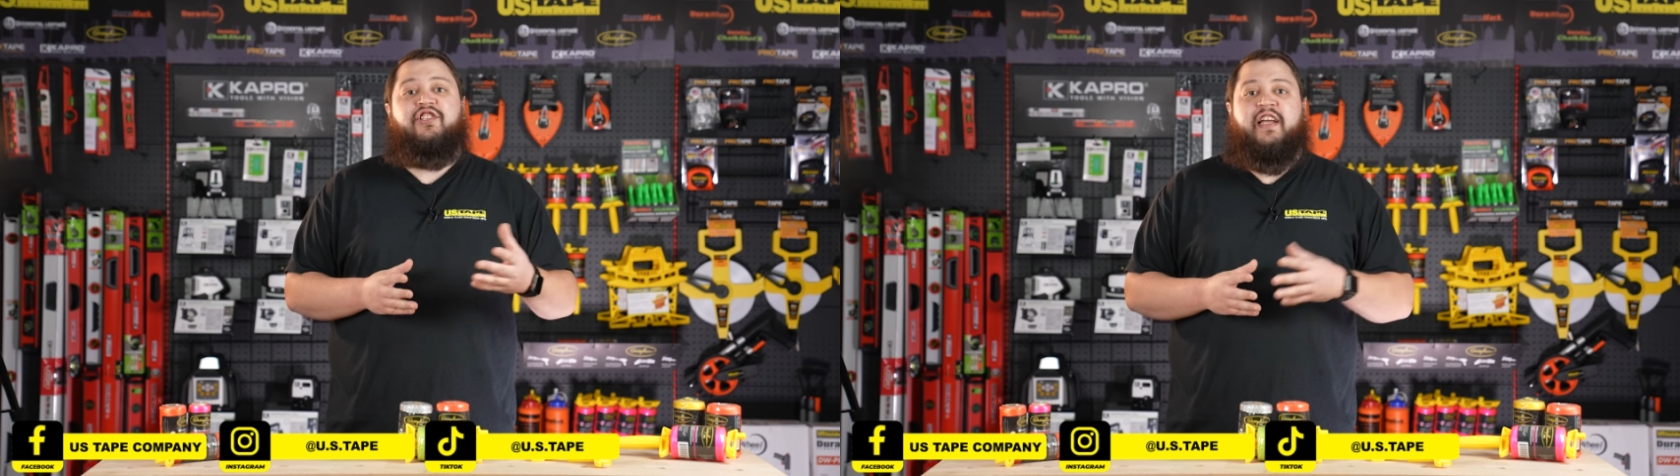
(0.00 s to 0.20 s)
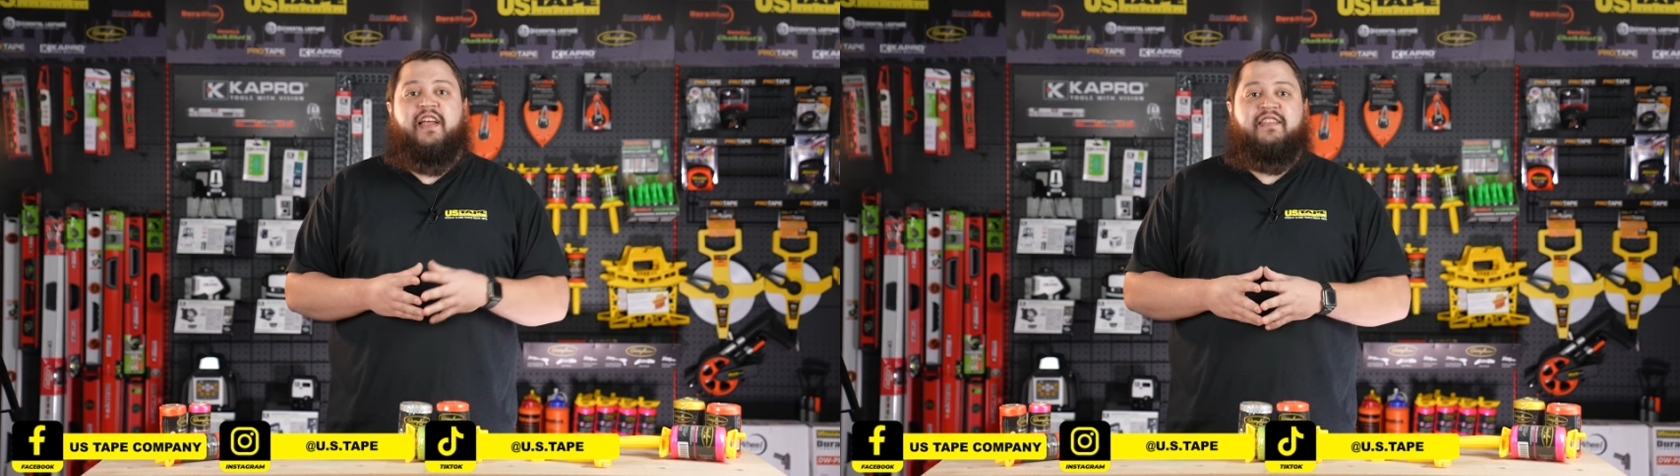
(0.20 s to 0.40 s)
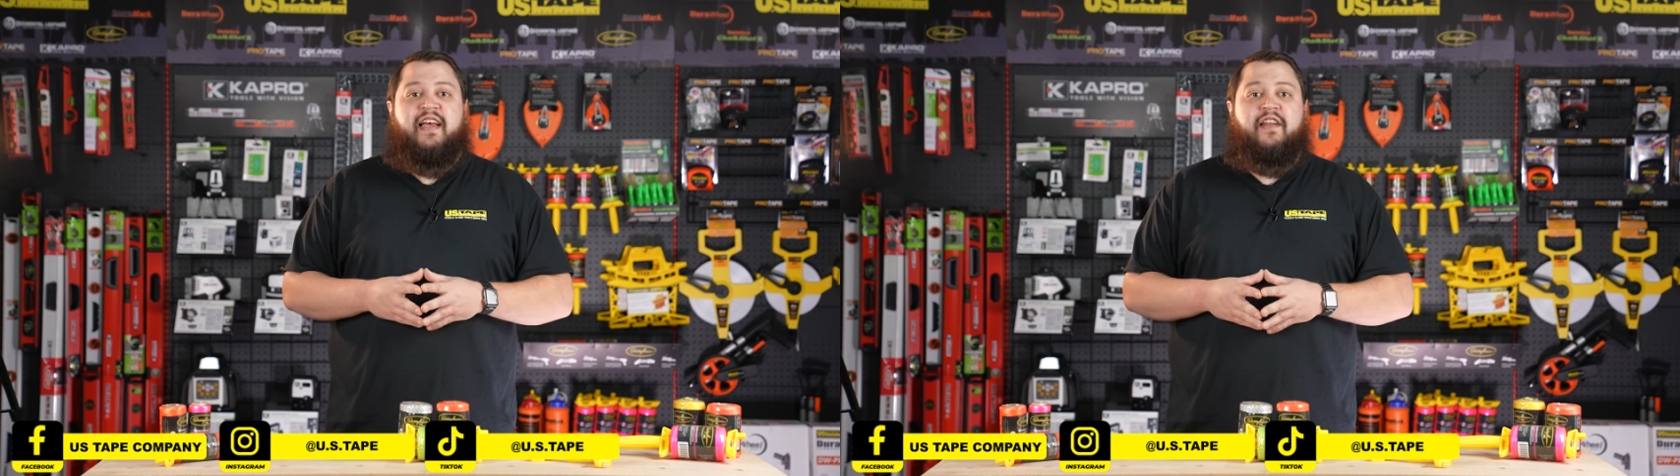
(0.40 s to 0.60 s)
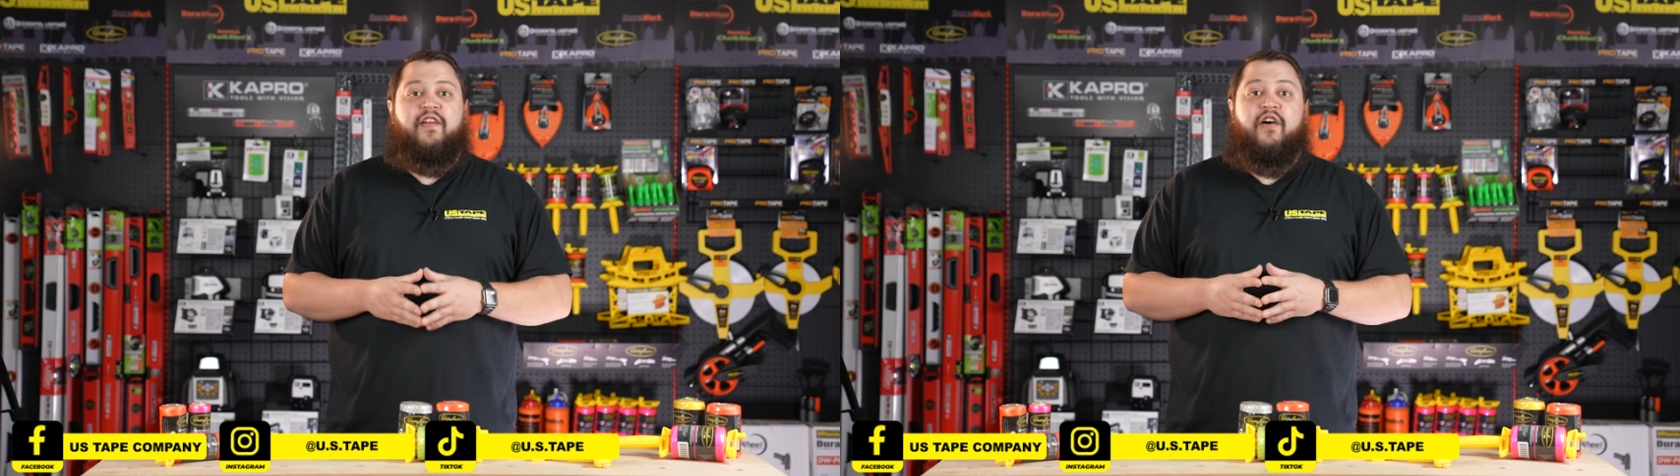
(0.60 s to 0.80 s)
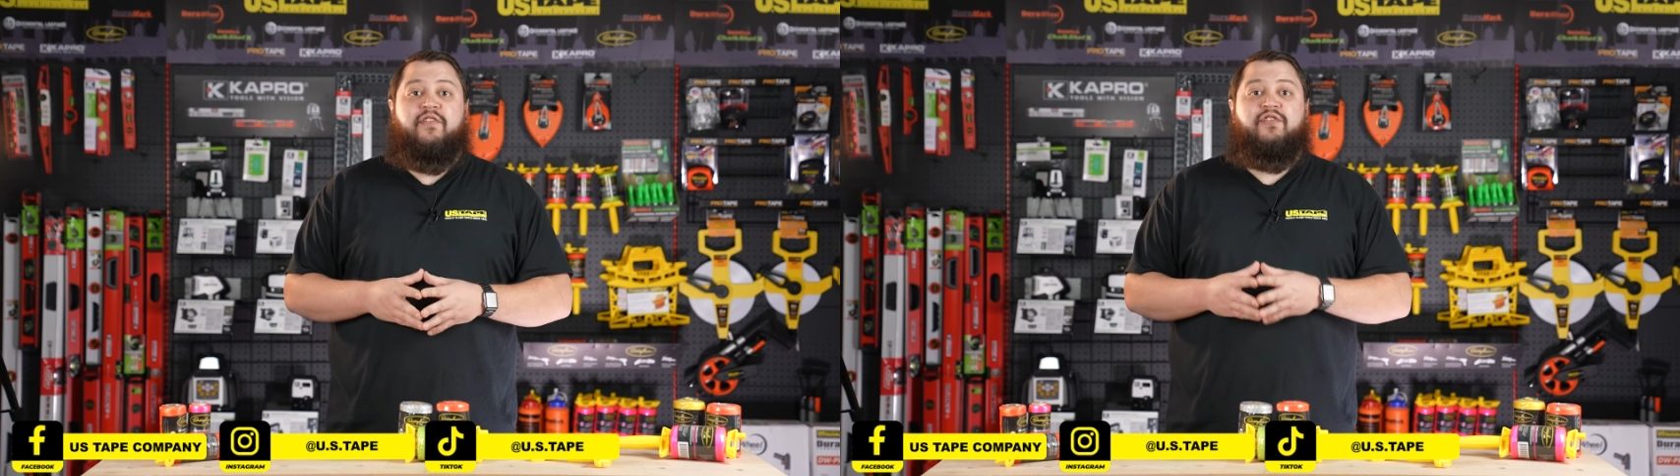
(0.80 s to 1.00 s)
checking us out
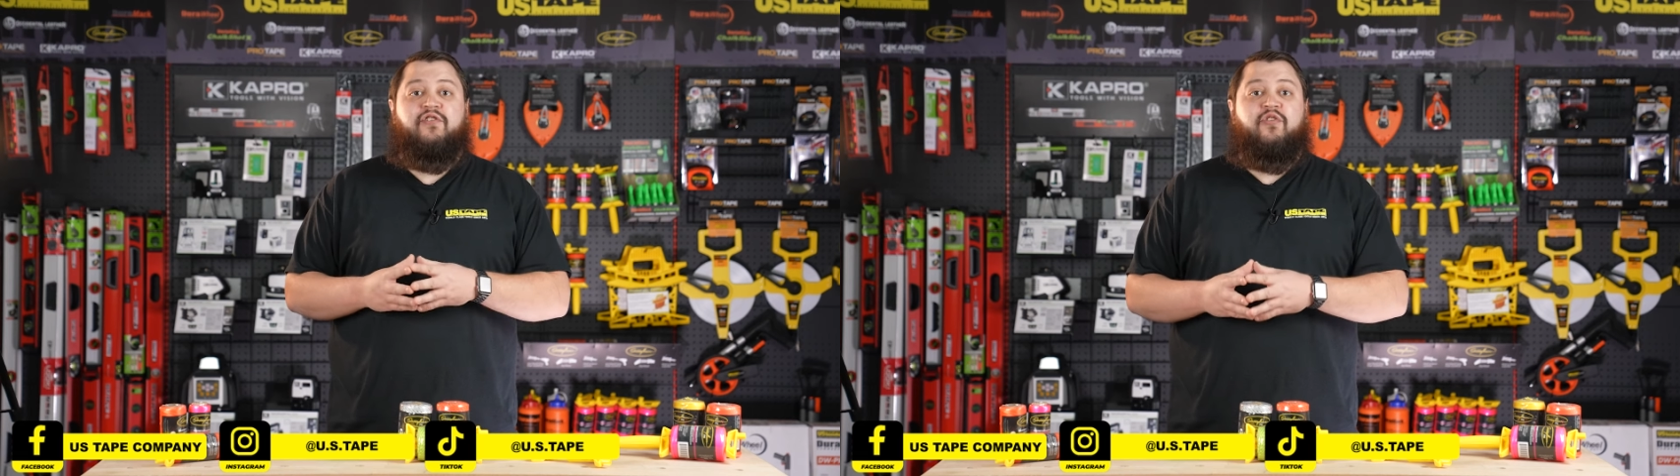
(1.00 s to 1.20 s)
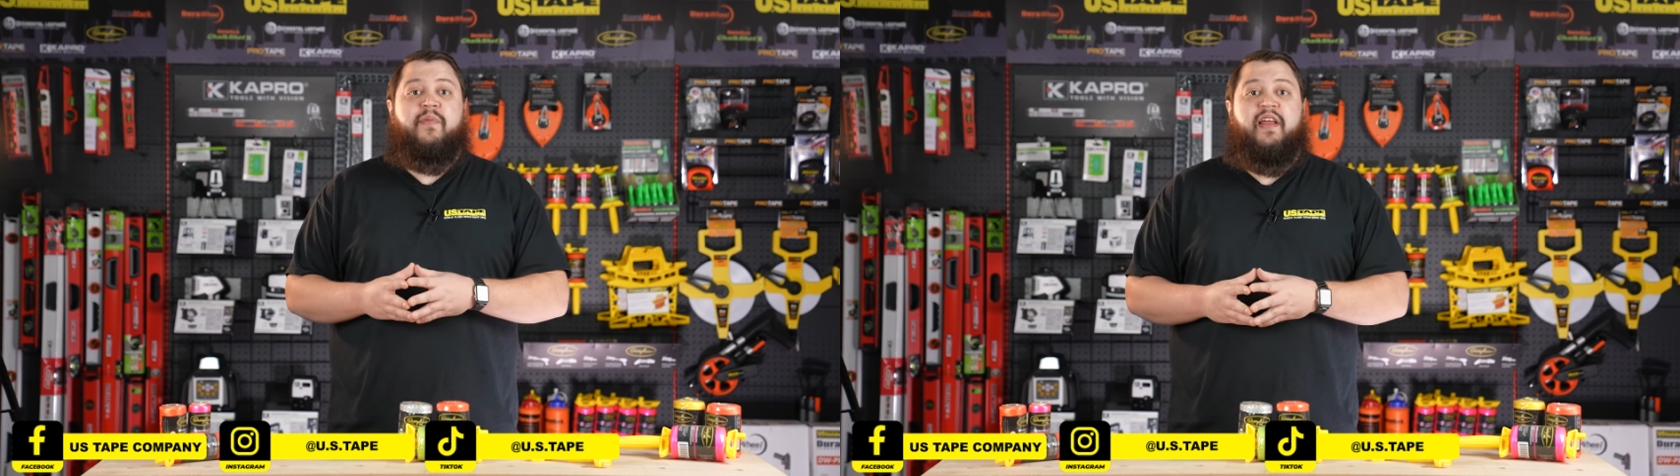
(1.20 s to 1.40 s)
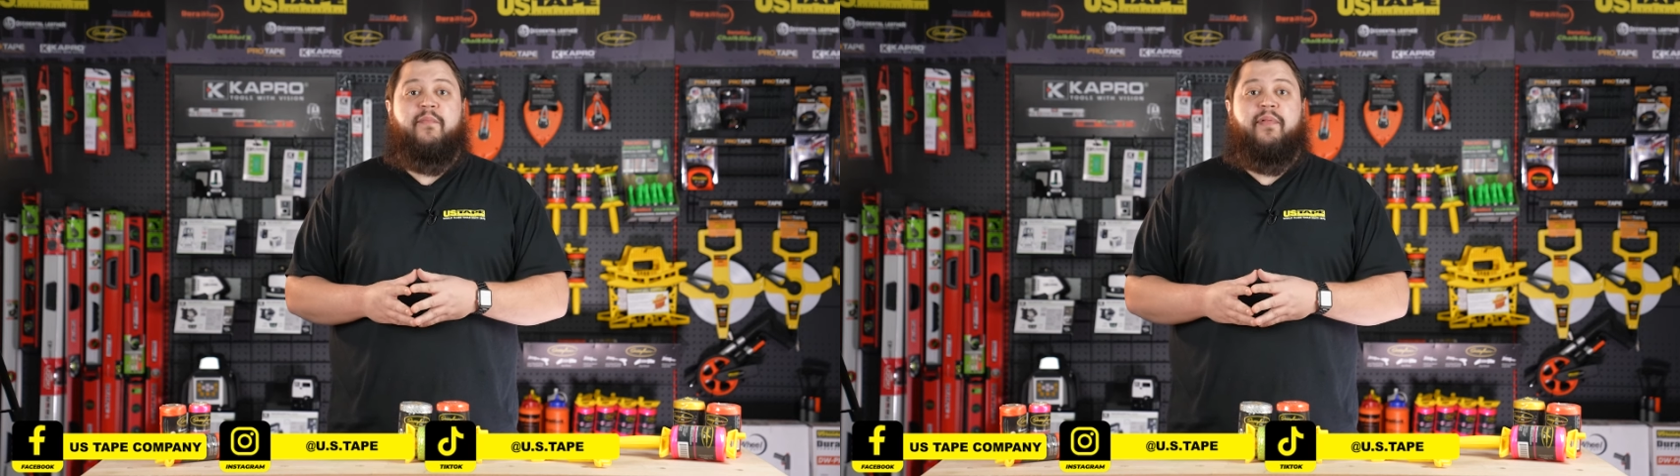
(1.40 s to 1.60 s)
on other social media